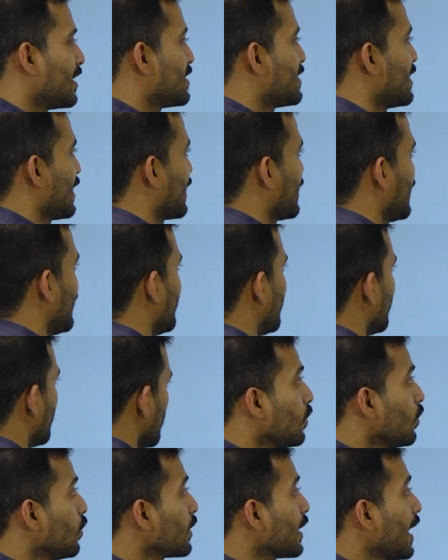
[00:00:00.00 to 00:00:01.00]
second.
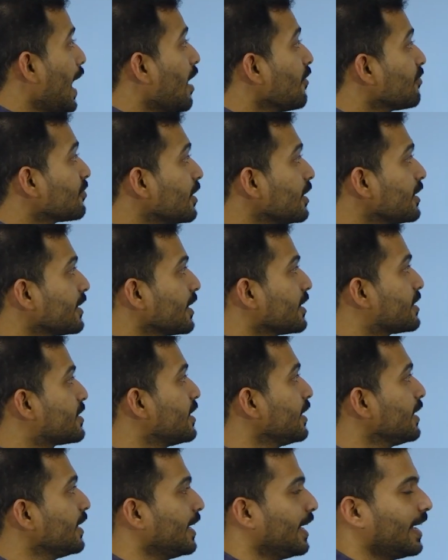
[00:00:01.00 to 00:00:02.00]
Okay, after
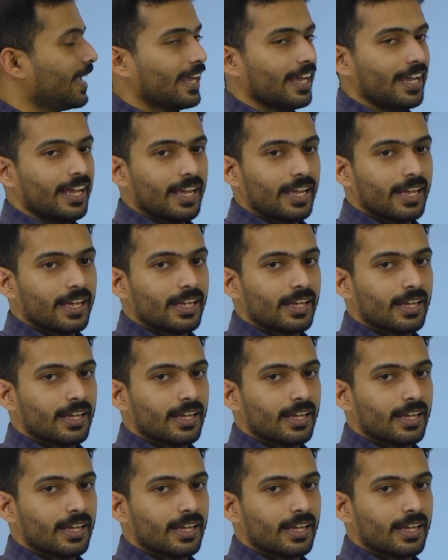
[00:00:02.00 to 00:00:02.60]
touching A,